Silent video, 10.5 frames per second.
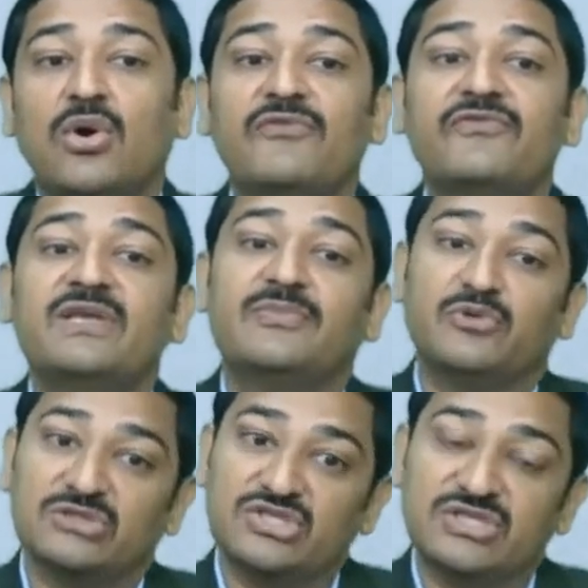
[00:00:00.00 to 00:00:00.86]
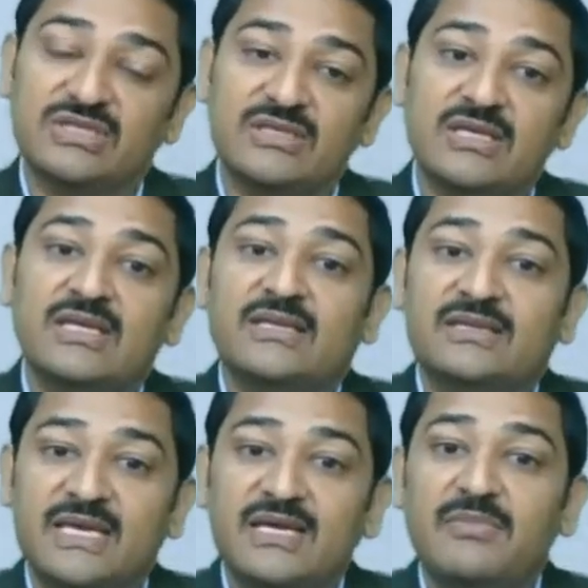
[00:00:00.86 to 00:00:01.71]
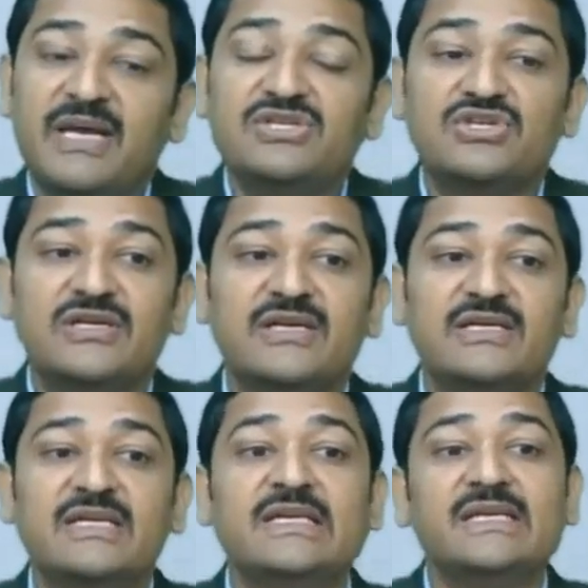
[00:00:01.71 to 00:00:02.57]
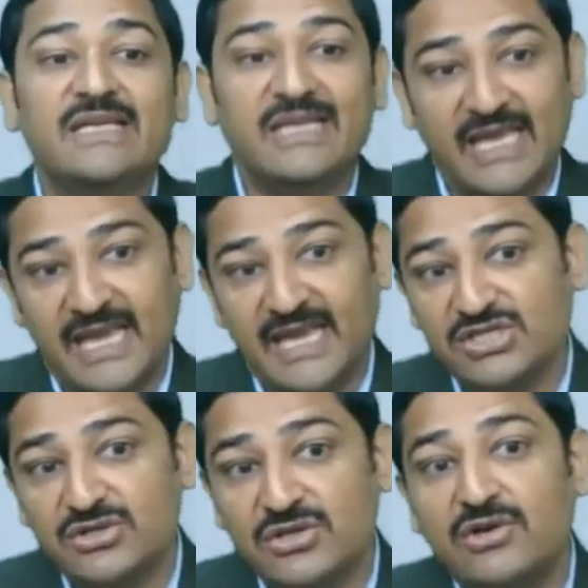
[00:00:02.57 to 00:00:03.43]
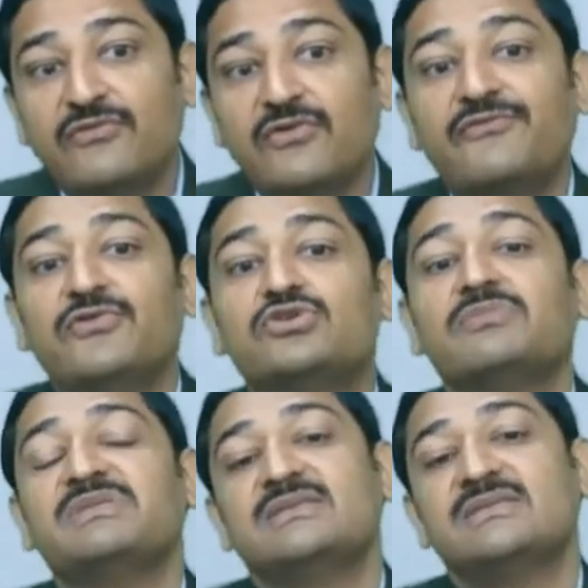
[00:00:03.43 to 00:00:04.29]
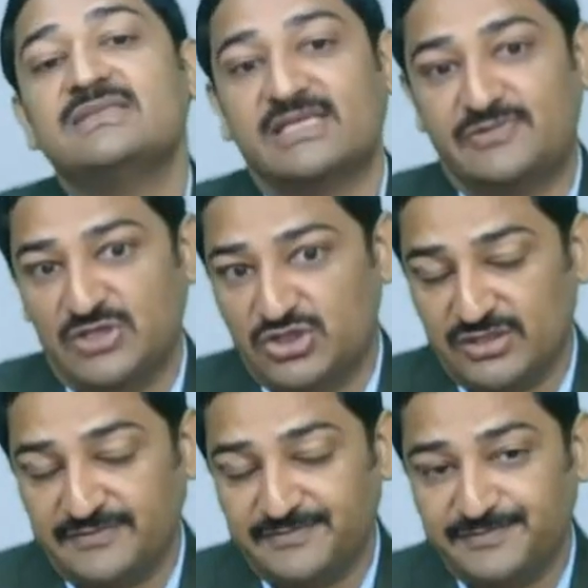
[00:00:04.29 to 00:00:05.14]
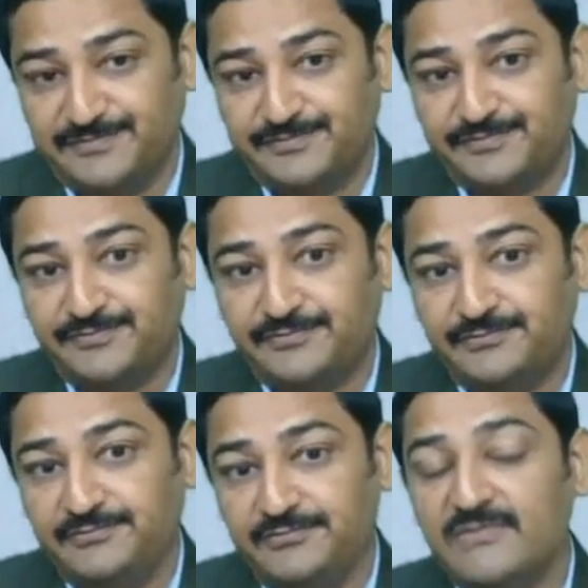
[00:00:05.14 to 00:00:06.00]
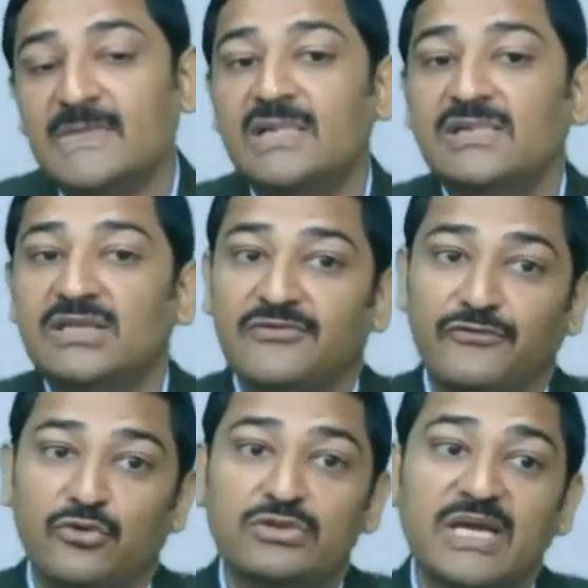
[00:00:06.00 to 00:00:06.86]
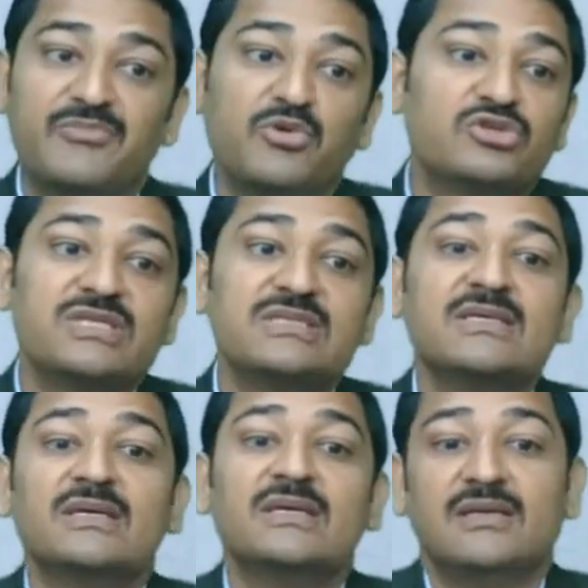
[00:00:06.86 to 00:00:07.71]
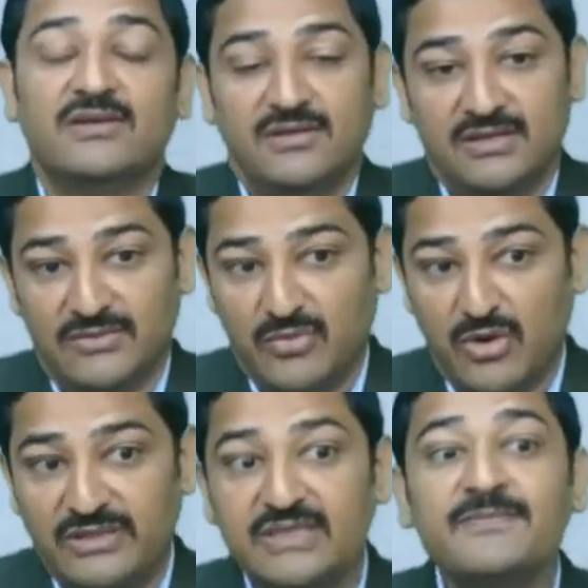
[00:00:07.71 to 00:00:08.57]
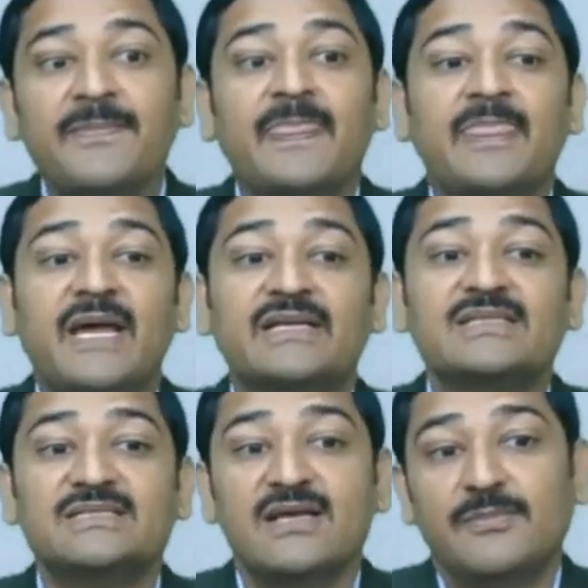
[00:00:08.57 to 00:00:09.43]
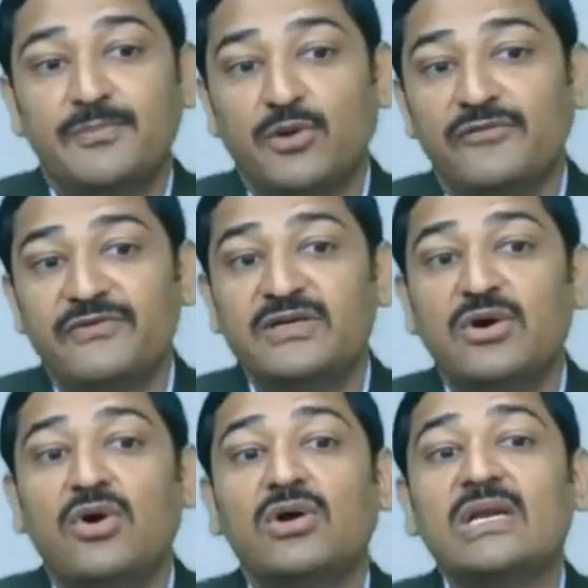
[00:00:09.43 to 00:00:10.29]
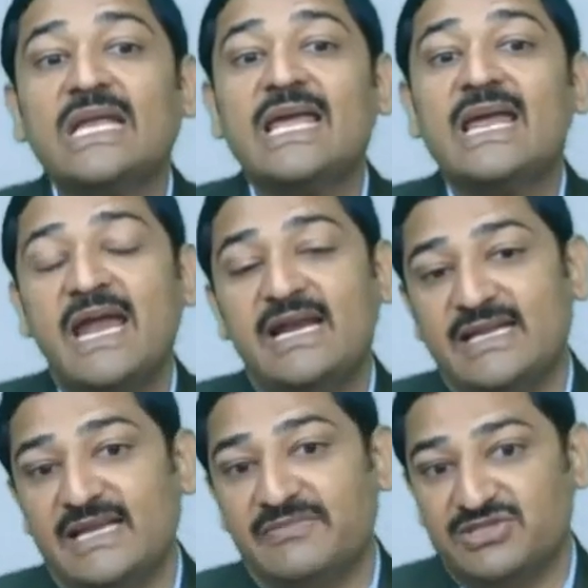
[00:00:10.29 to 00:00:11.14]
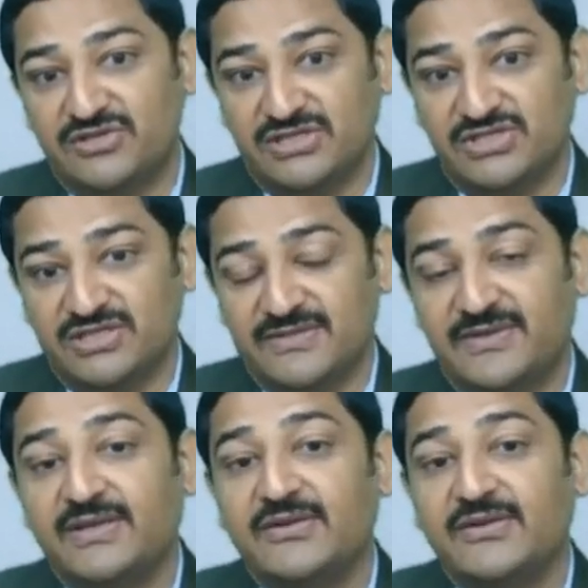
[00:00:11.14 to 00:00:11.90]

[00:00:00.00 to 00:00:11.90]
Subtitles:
of their position, thereby generating cash for future business expansion. The fourth approach is important, that is profit or end game strategy,